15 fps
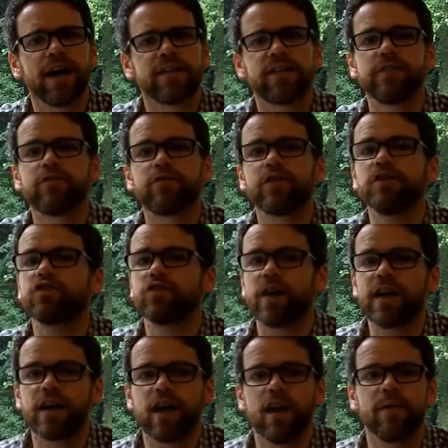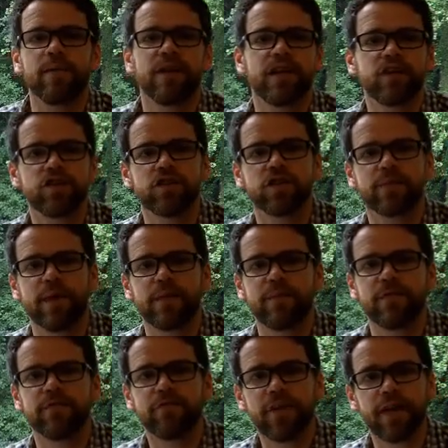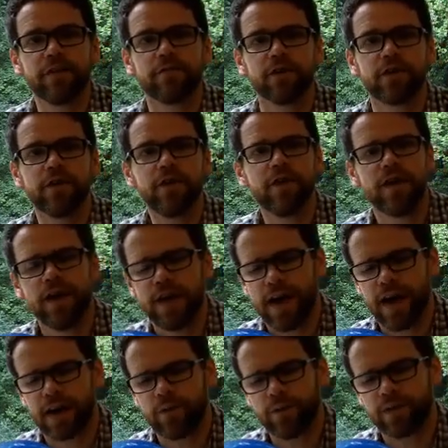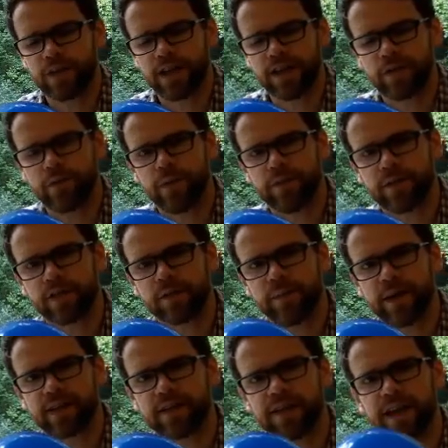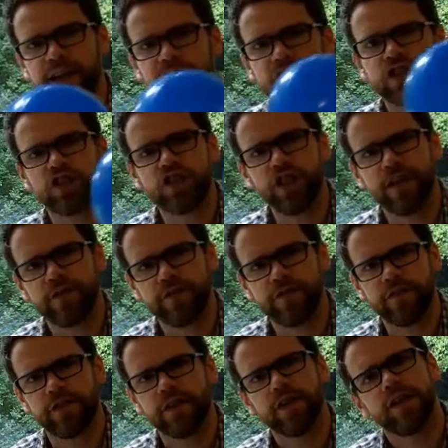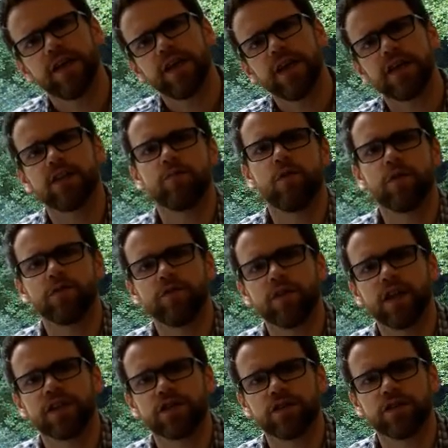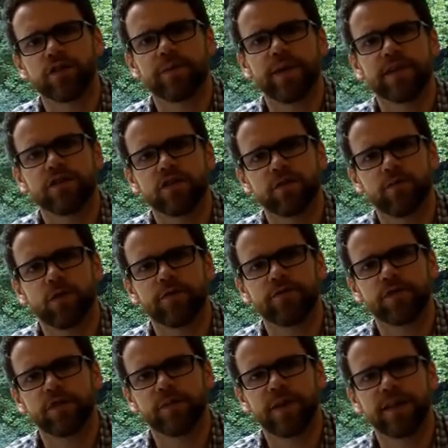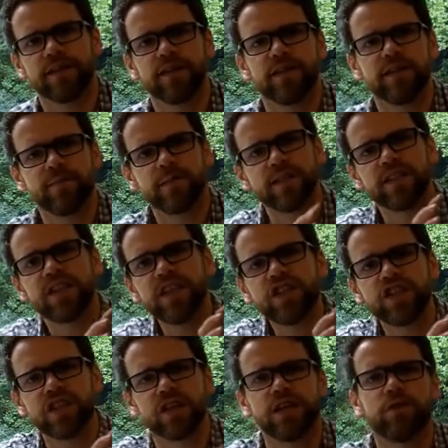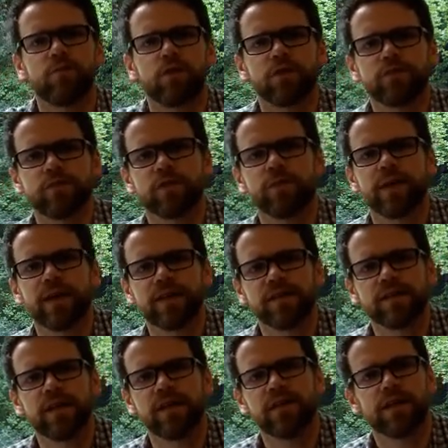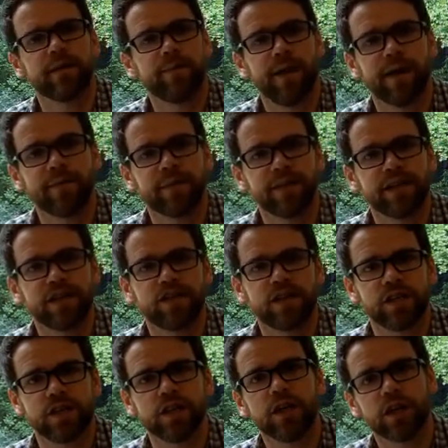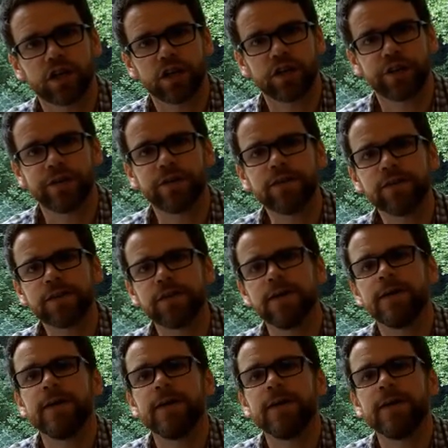different trait combinations may be favored, and in which case we would expect to get a shift in the morphological space or the morphospace, in the position in morphospace that a population occurs.